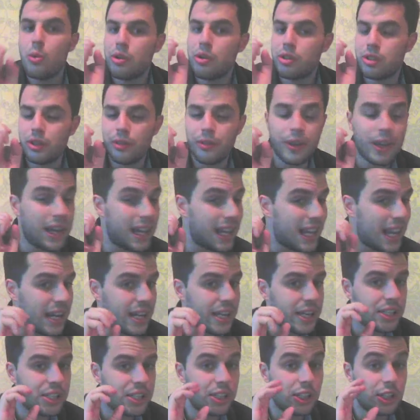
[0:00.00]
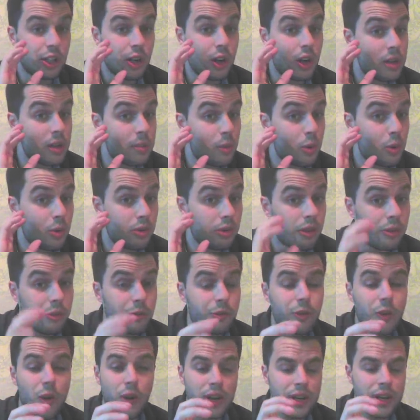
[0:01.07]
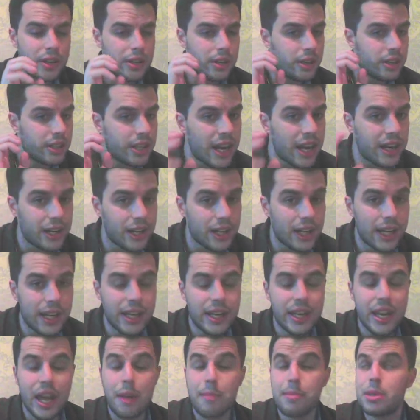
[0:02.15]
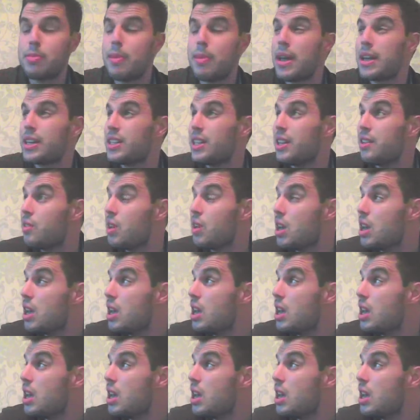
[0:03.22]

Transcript: whereas I think Helenius is slightly more refined technically in that perspective.